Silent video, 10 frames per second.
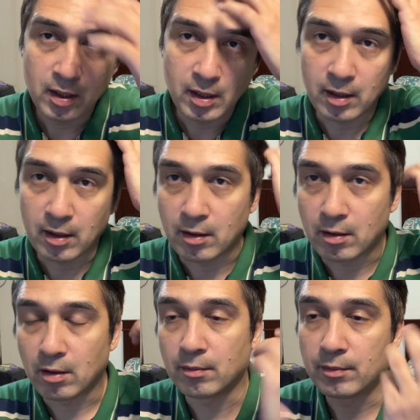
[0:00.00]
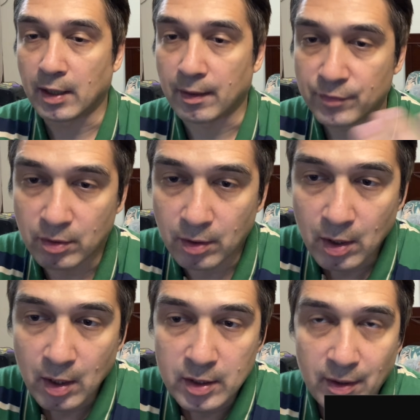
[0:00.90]
So
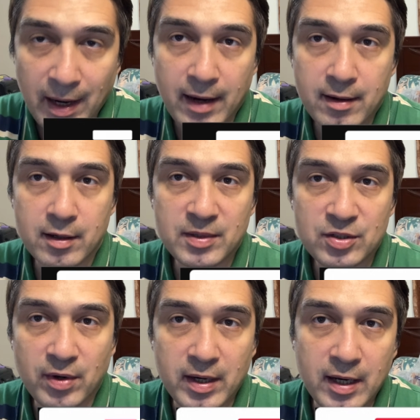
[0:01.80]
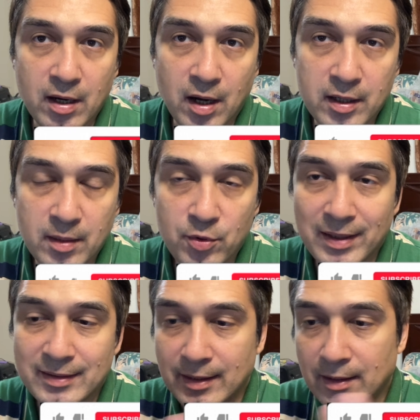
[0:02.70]
I had Hermes running on
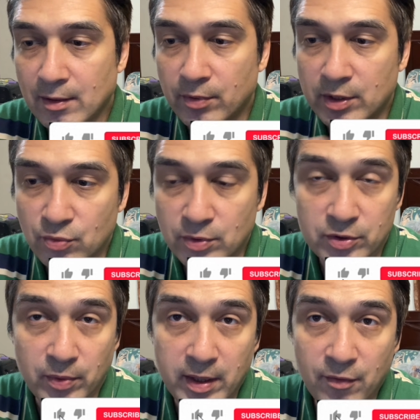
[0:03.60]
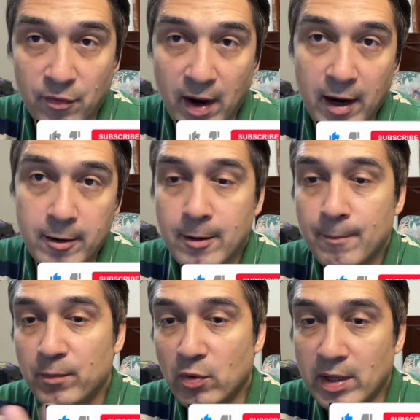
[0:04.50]
WSL, which was running fine.
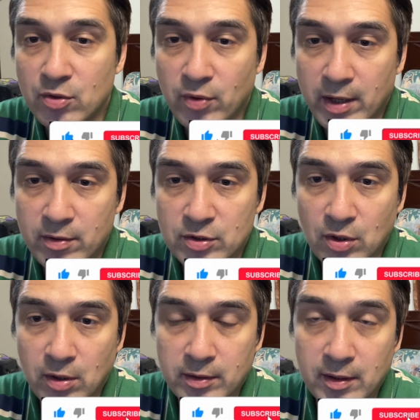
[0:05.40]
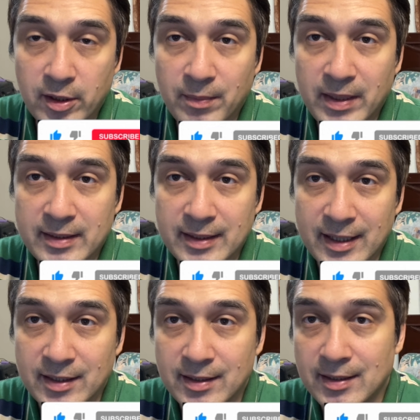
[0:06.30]
But when I tried to install Hermes
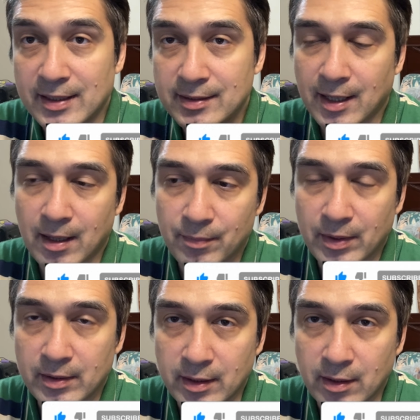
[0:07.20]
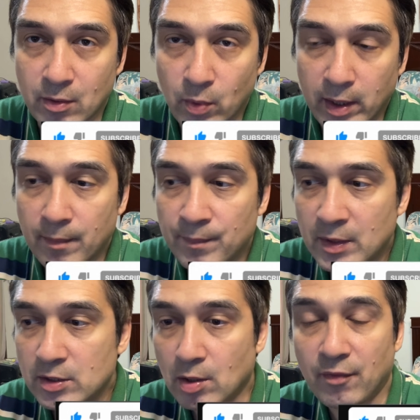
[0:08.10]
Agent Desktop, it didn't work.
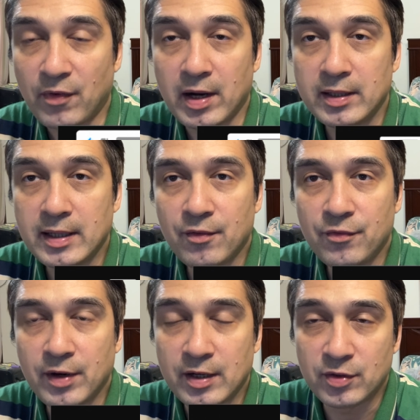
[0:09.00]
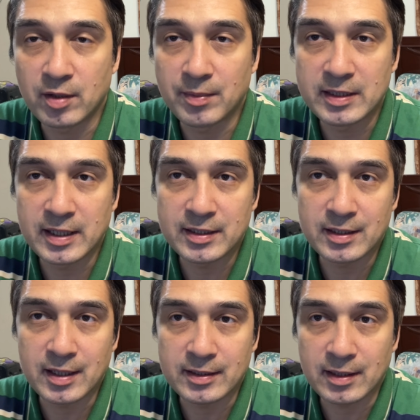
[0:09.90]
So I finally got Hermes Agent
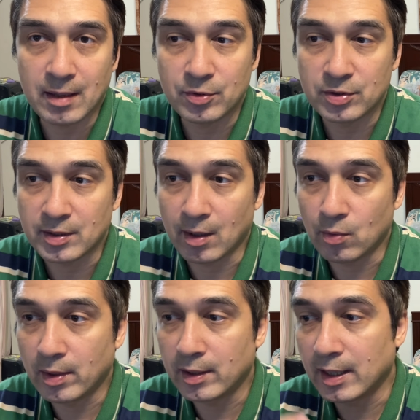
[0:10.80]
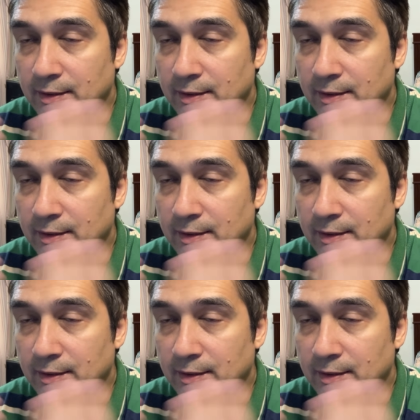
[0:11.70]
Desktop to start working.